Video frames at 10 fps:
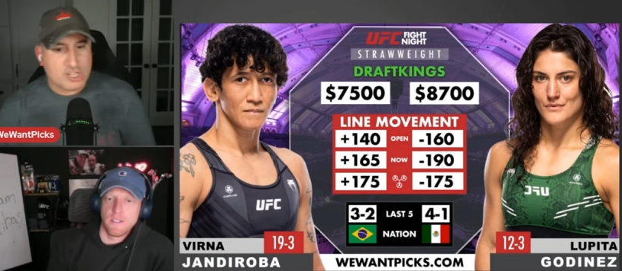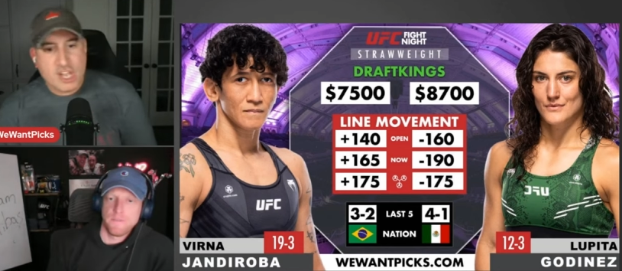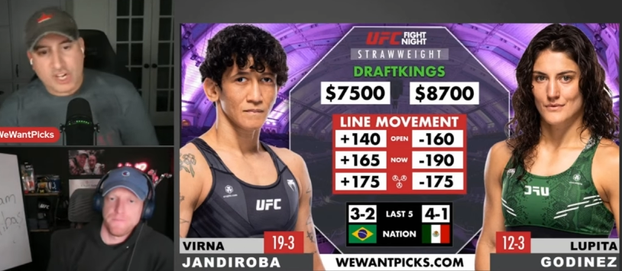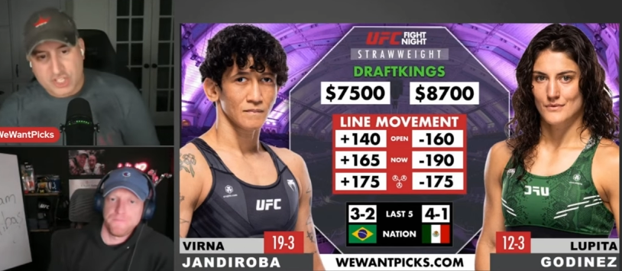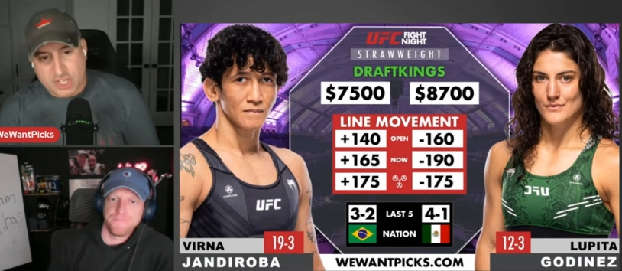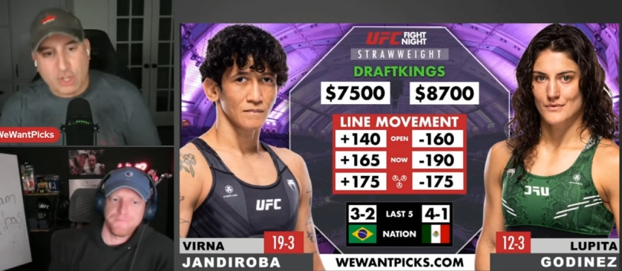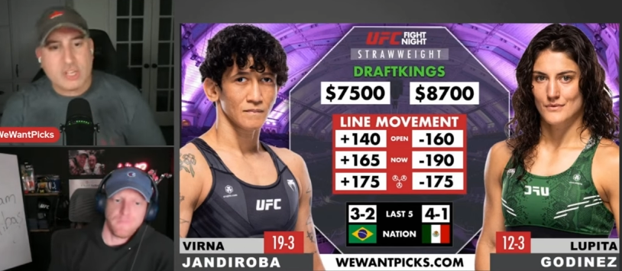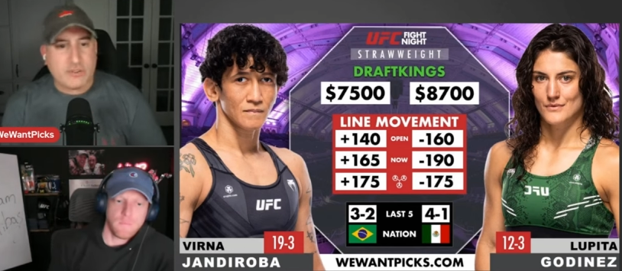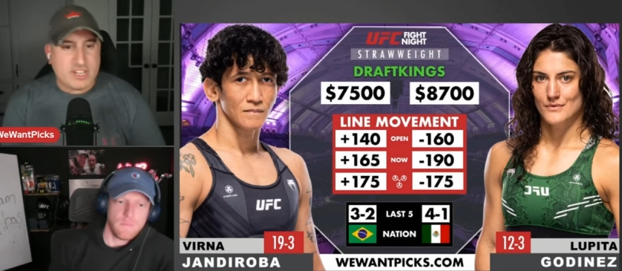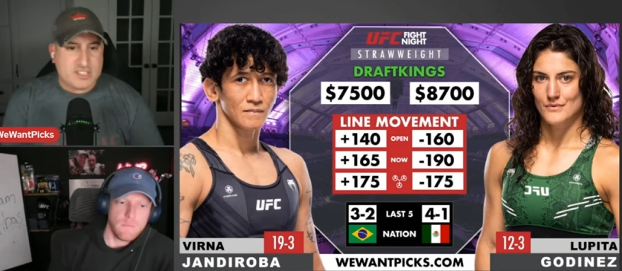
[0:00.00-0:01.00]
Speaker 1: Because the only
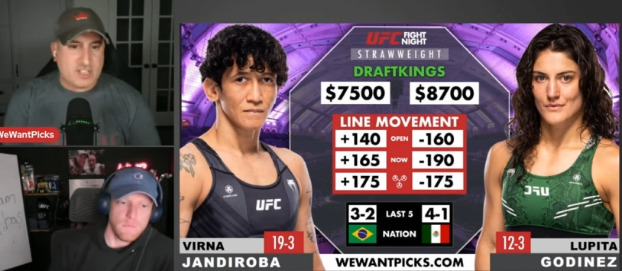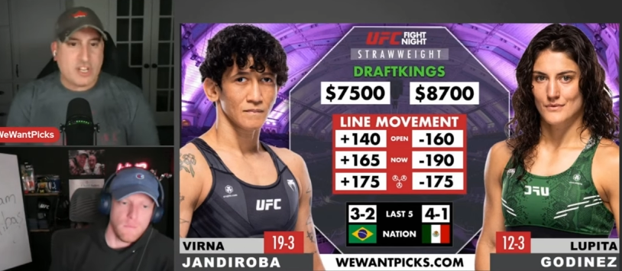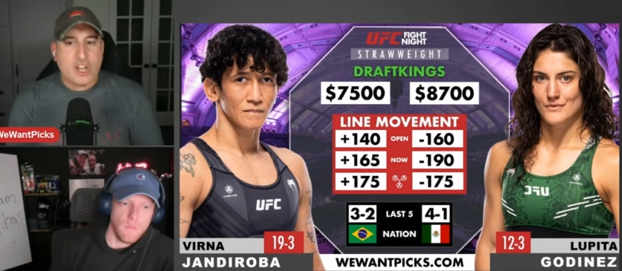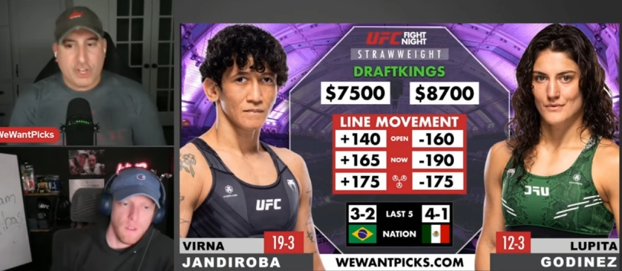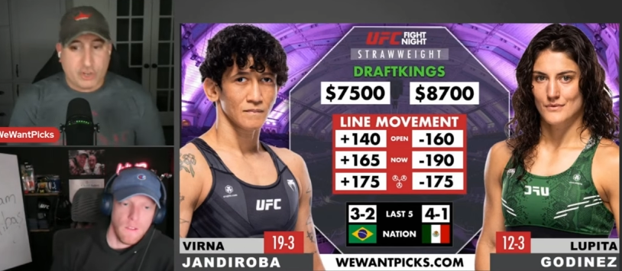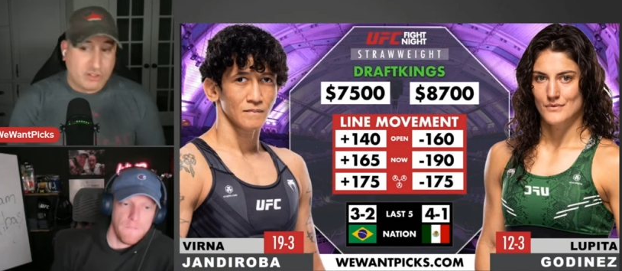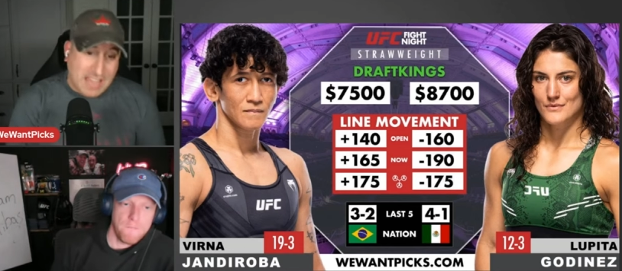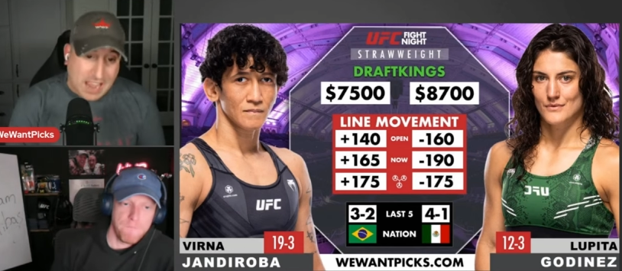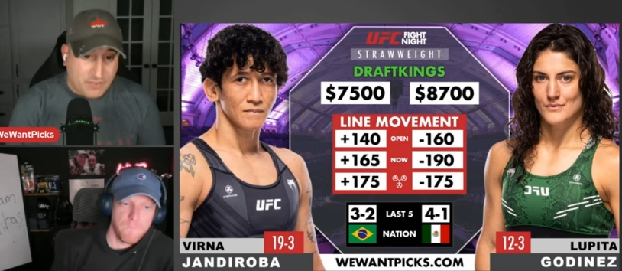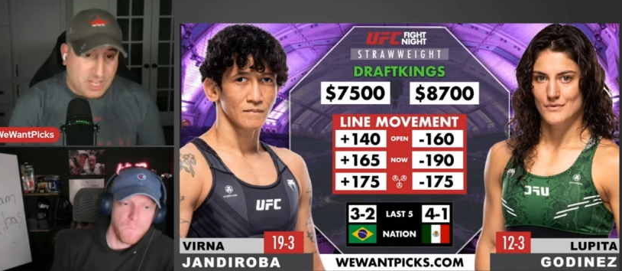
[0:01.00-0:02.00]
reason you're
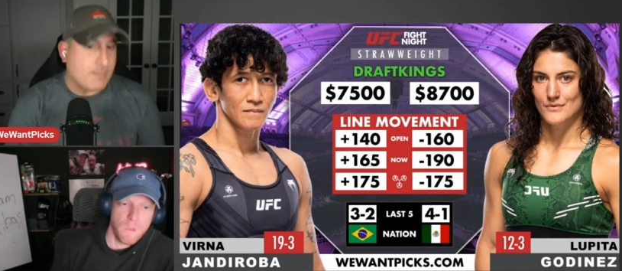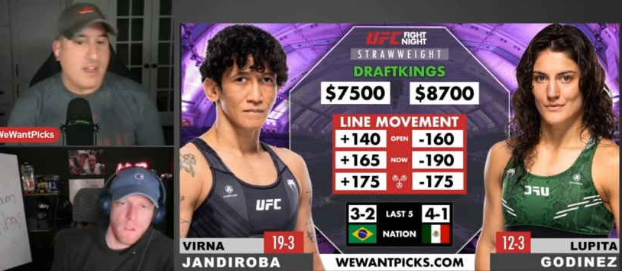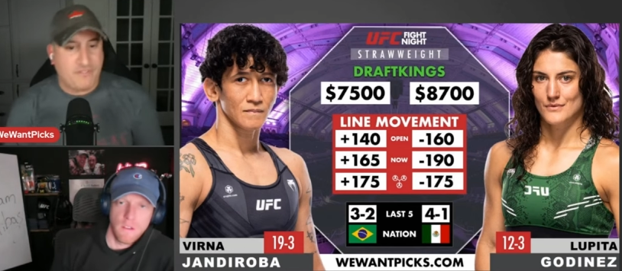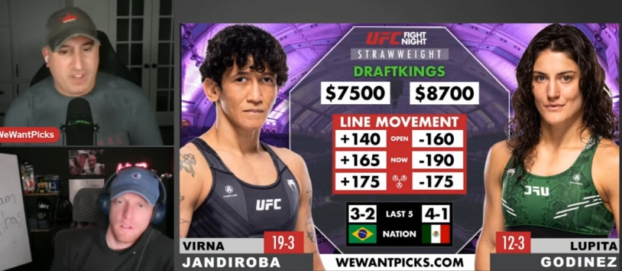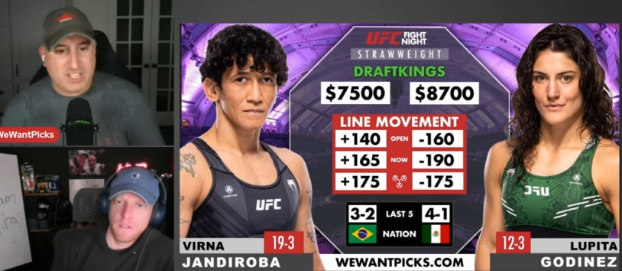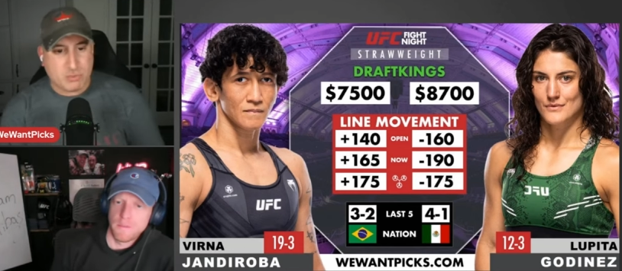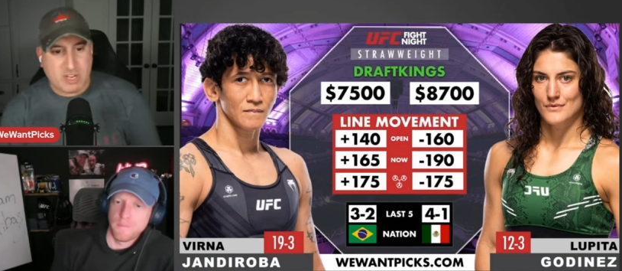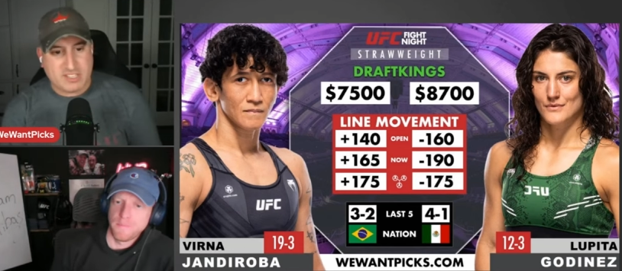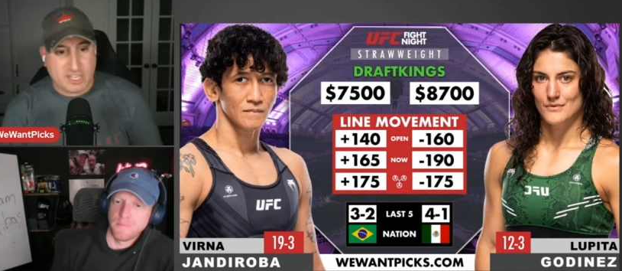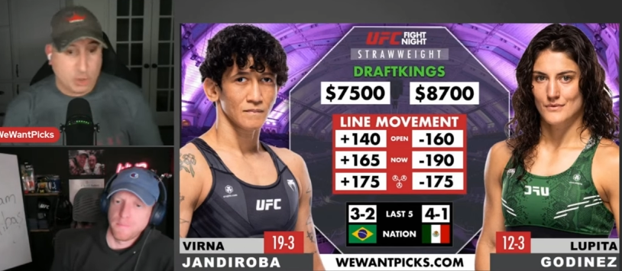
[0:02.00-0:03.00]
laughing in my face when I
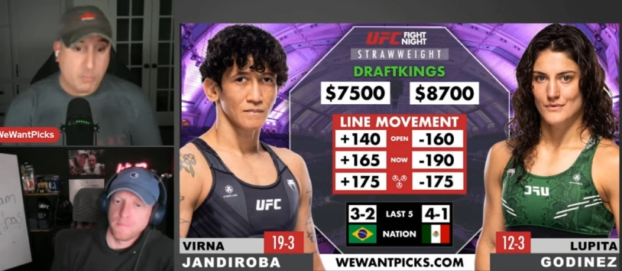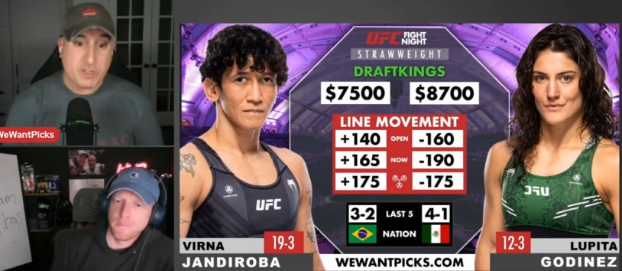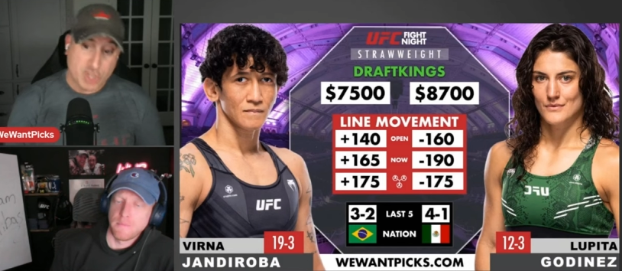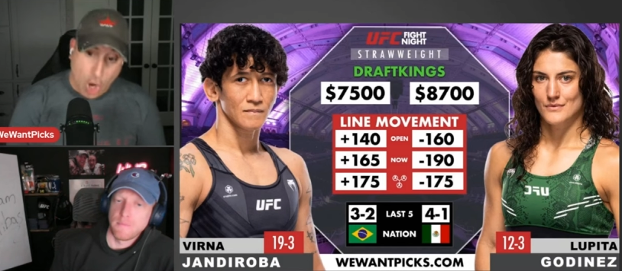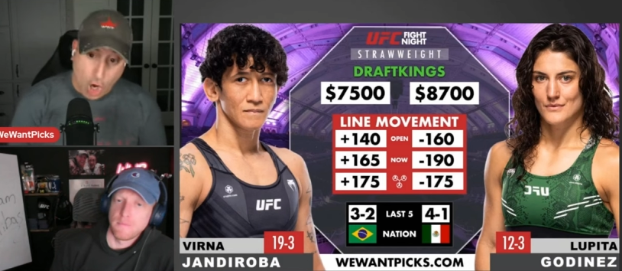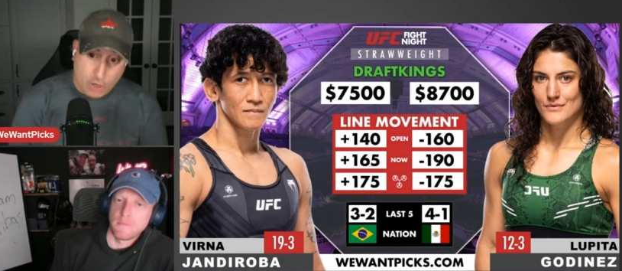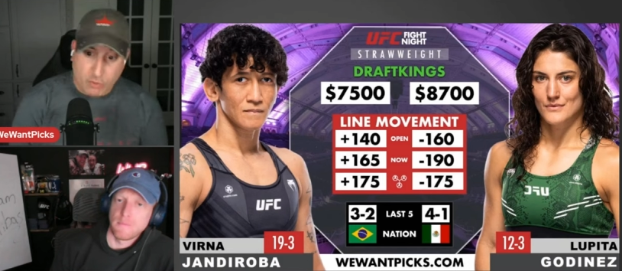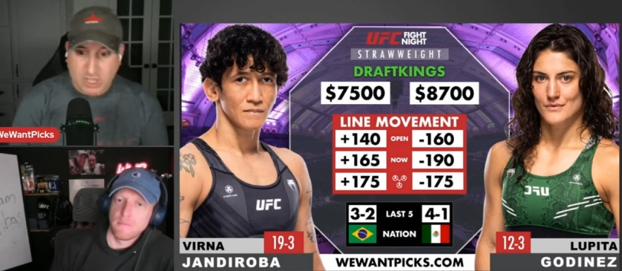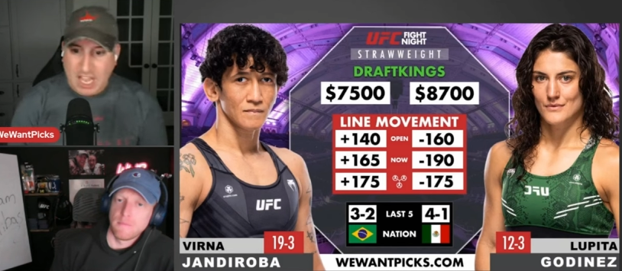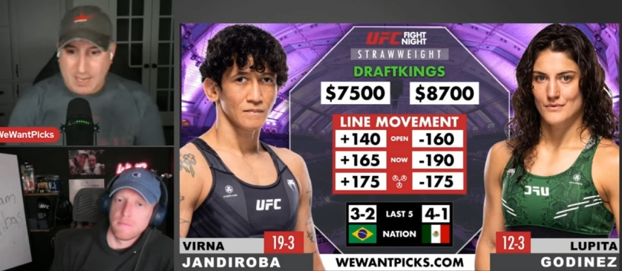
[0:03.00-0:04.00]
say Loopy's
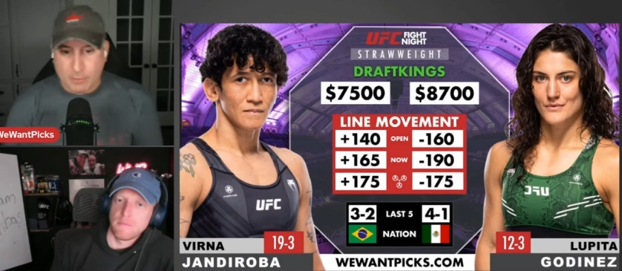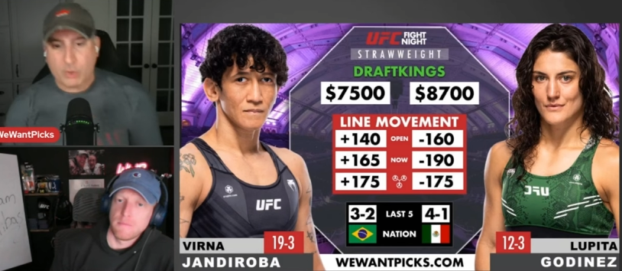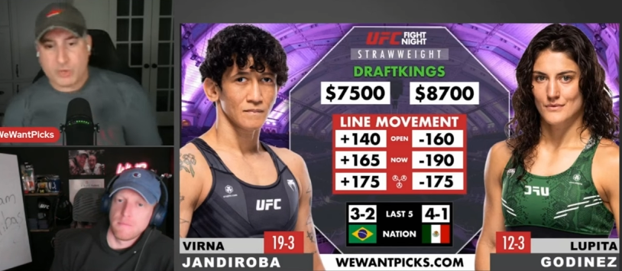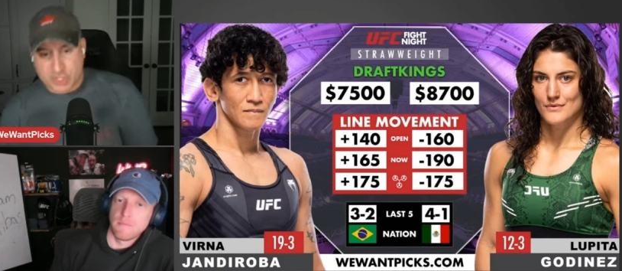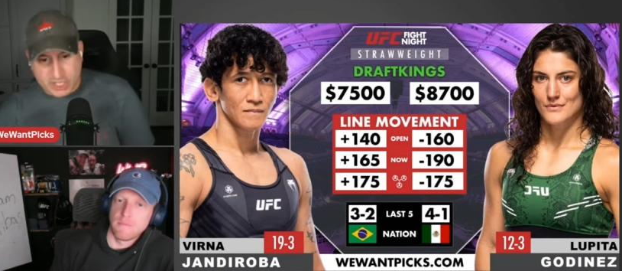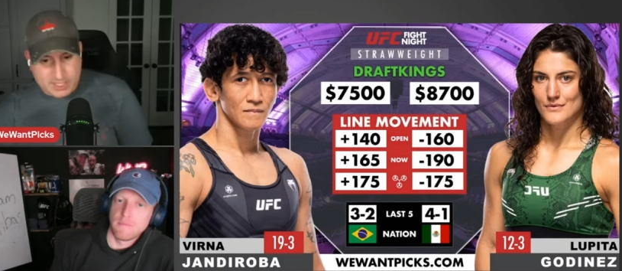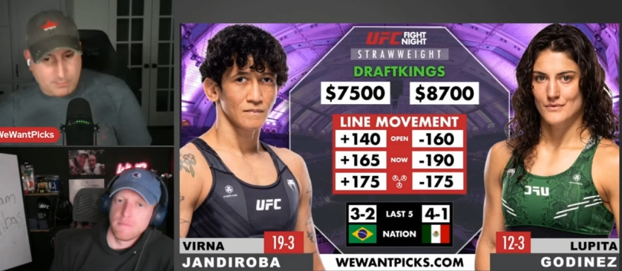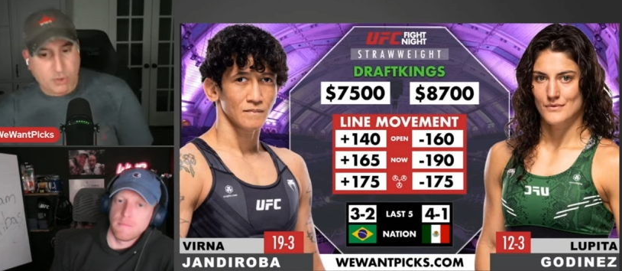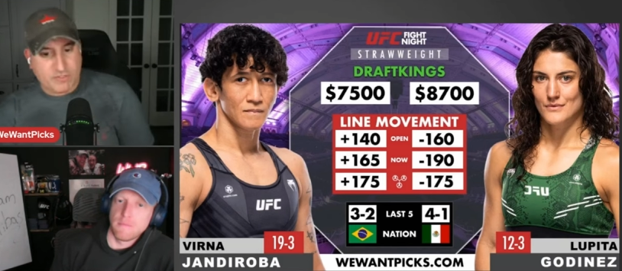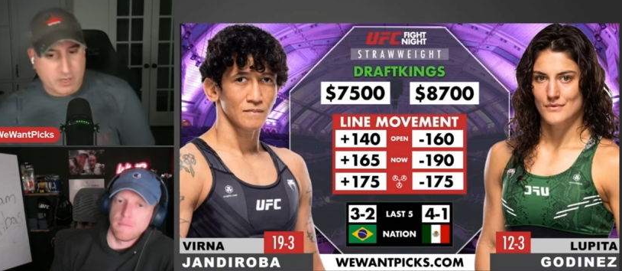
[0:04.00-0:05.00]
unreliable, which she has
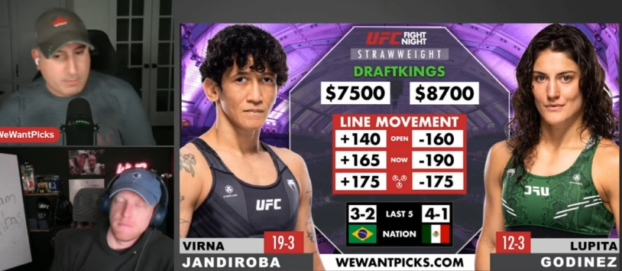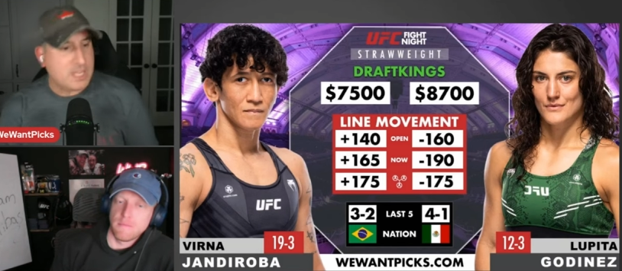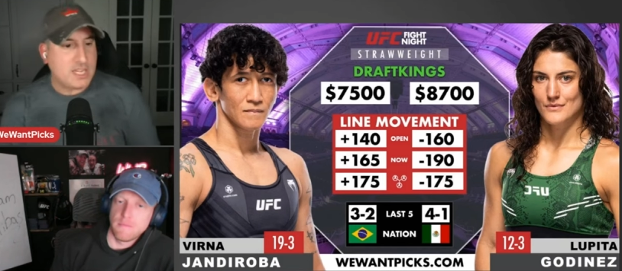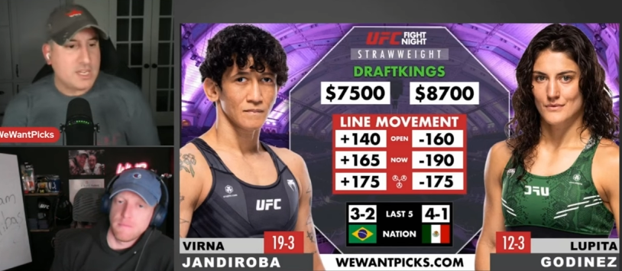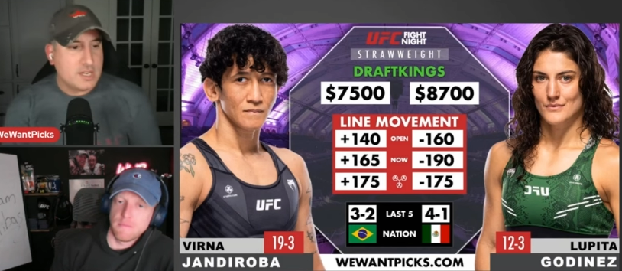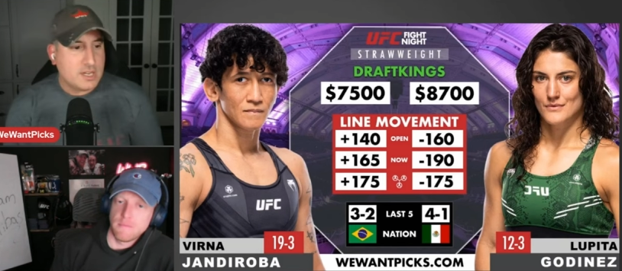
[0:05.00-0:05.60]
proven to be,